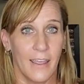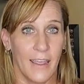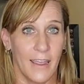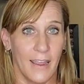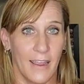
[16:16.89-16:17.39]

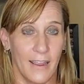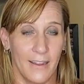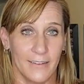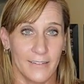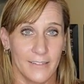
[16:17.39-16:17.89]

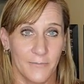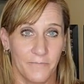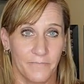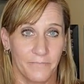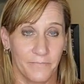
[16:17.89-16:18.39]
and
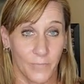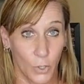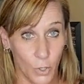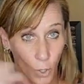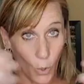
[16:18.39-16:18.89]

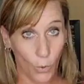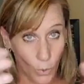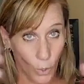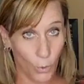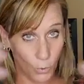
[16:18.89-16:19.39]
go,
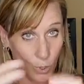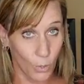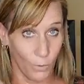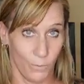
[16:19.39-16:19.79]
go, go.